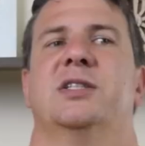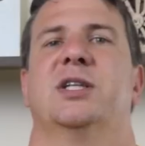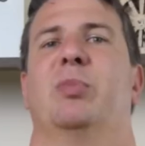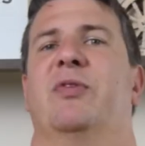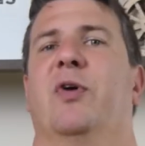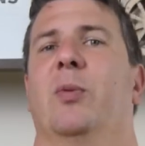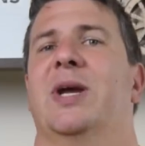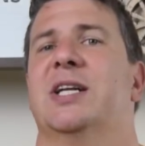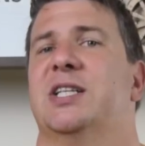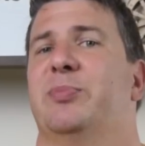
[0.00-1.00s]
So before we
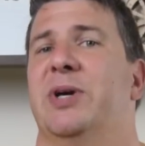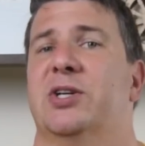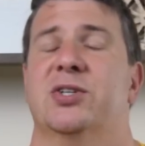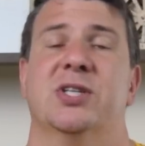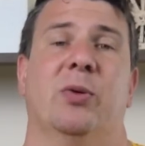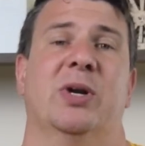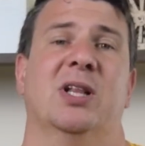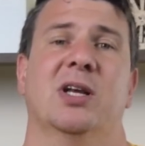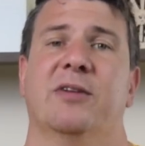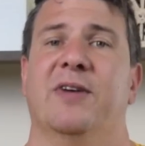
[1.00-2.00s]
get to the pictures, I wanna
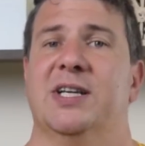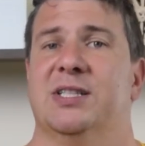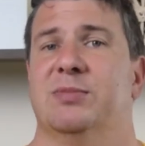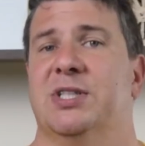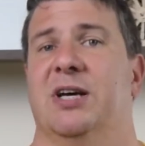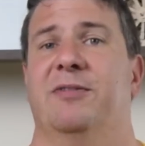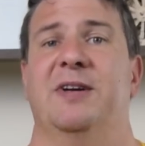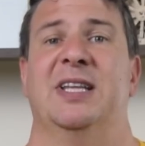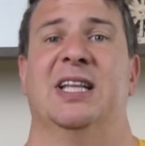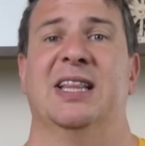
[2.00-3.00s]
clarify some stuff
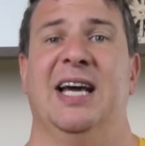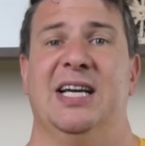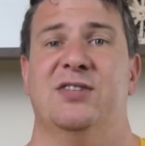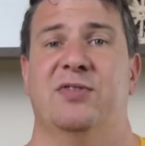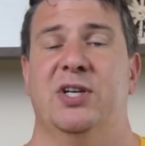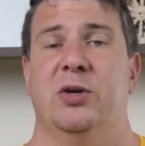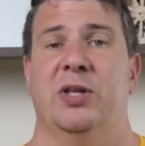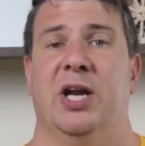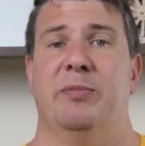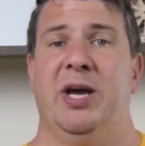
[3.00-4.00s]
in the last video
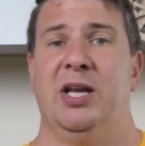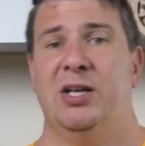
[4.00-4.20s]
that I made.